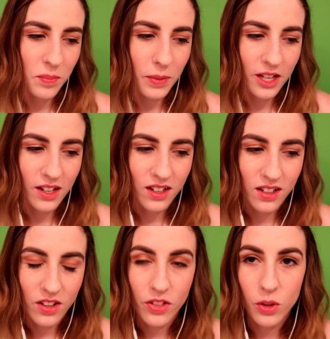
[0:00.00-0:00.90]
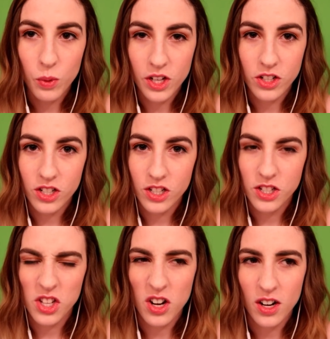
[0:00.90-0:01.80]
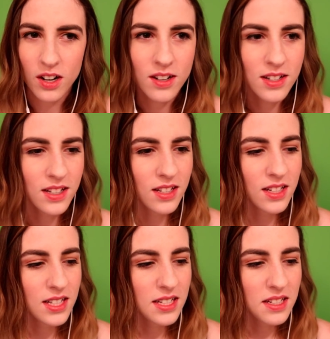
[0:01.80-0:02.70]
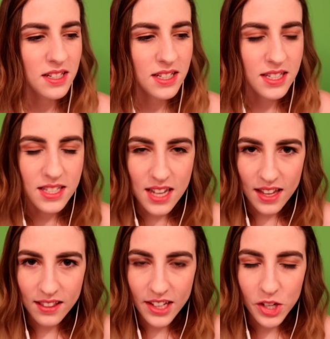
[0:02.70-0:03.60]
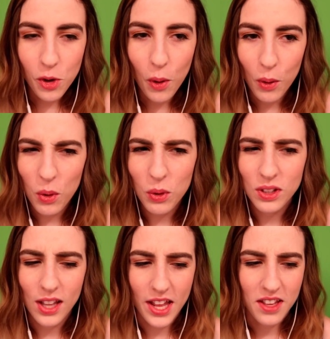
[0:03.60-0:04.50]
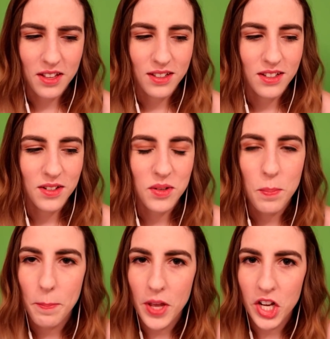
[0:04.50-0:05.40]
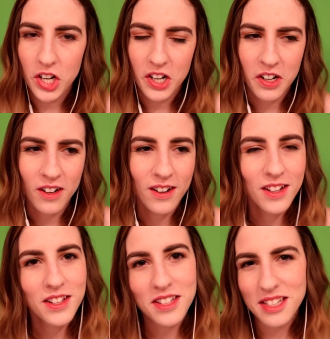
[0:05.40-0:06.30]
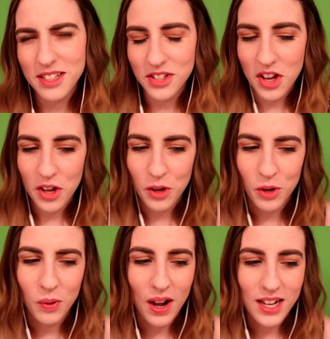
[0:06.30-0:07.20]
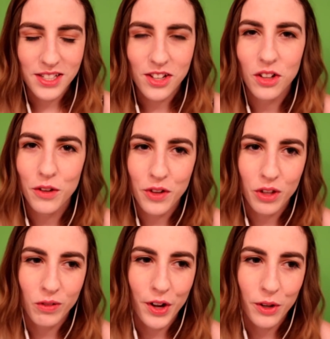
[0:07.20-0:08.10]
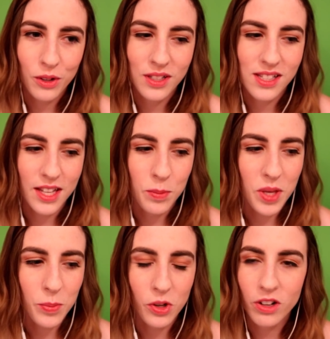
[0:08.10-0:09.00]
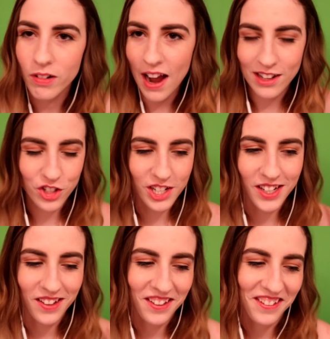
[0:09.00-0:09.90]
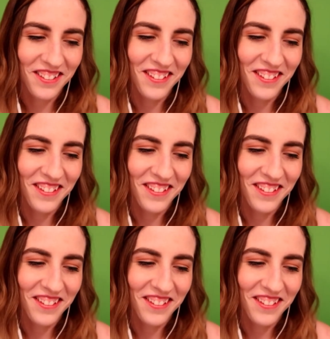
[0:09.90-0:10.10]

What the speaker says: But the winters are deadly cold, like, bitter snow, ice all over the roads, like, people crashing.